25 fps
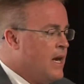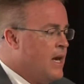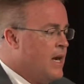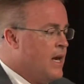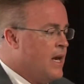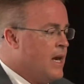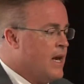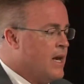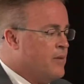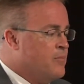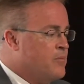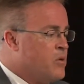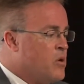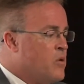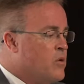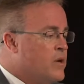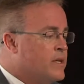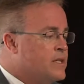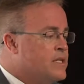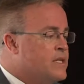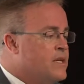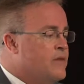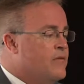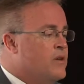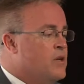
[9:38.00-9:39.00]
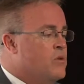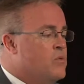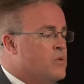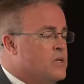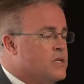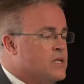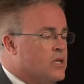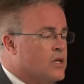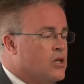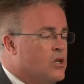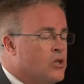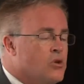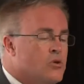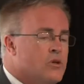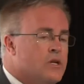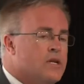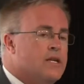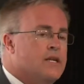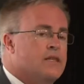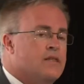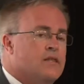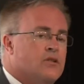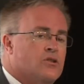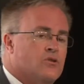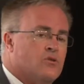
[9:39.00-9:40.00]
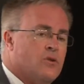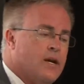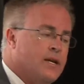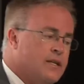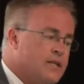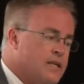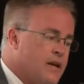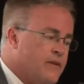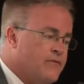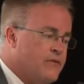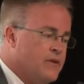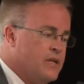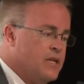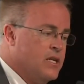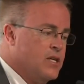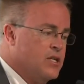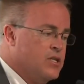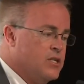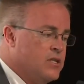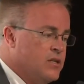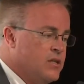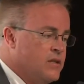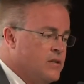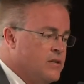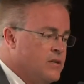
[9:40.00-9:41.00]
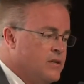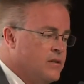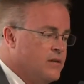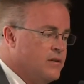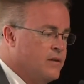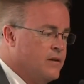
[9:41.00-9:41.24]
And productivity was included in the trait definition